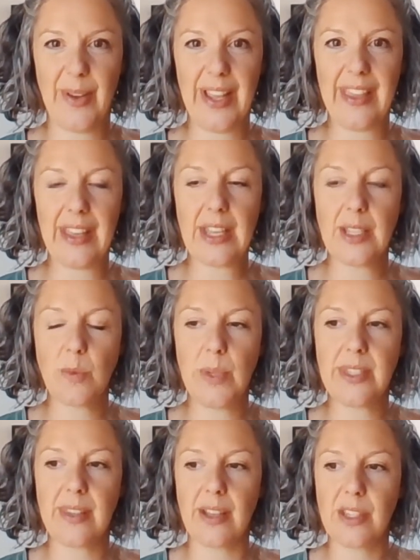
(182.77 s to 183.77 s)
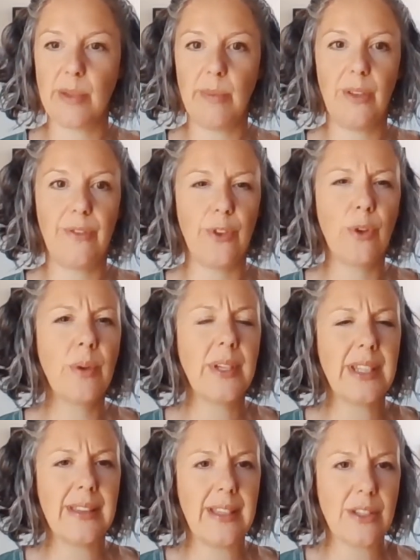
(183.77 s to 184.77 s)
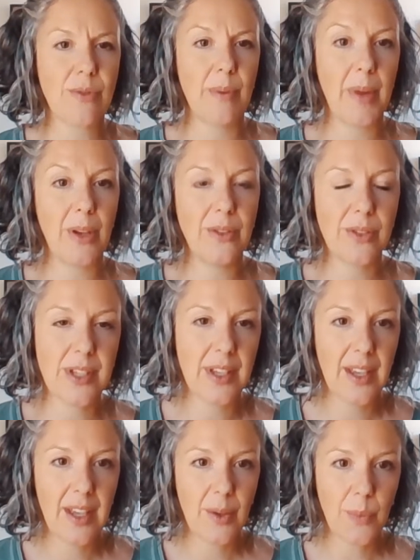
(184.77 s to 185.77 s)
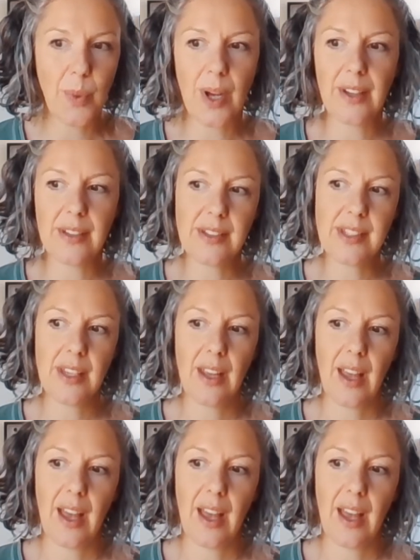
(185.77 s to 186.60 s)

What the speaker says: So I think as we start to move forward in this remote world,